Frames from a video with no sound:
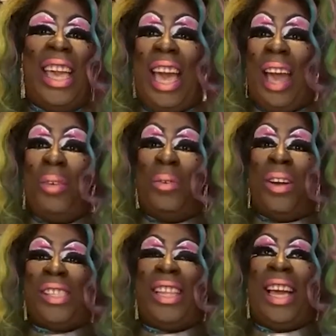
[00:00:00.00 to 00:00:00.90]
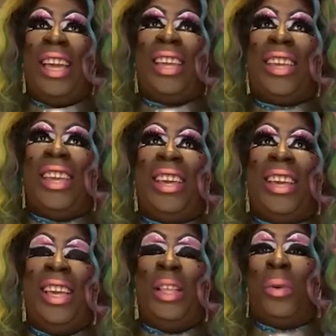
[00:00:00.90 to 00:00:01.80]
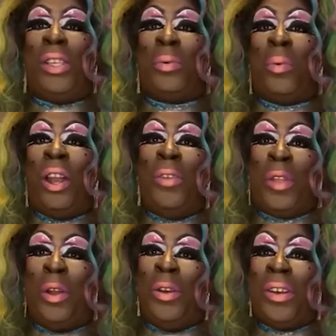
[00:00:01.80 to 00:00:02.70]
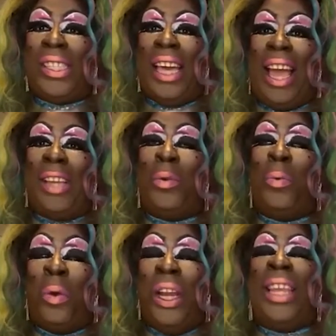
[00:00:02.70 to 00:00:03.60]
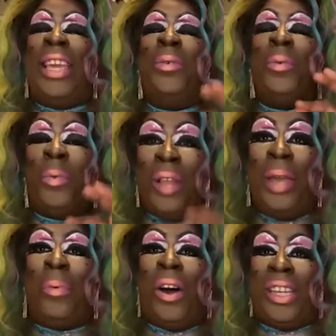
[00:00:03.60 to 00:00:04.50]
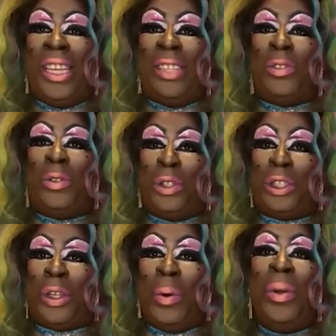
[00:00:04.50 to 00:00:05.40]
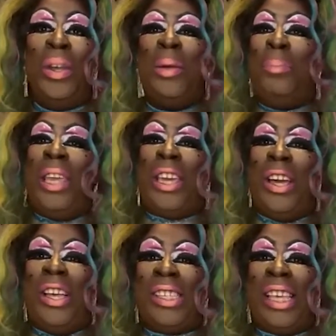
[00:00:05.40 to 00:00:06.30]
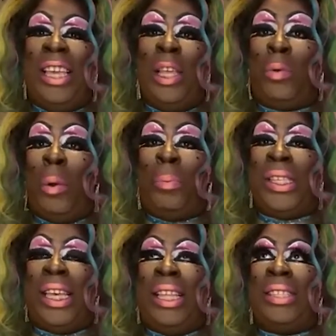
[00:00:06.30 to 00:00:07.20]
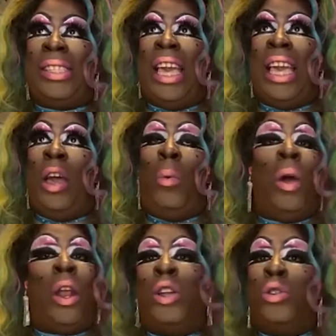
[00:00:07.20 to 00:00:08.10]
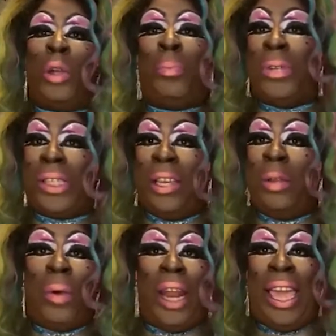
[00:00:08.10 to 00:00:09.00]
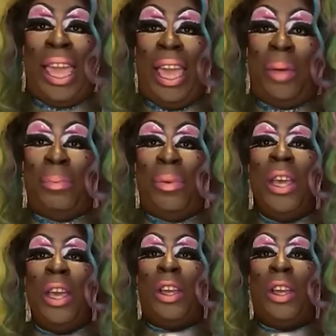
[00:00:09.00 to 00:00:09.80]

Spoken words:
Yeah, I was like, it was one of the looks that I really, really wanted to show, because it represents 100% what I am.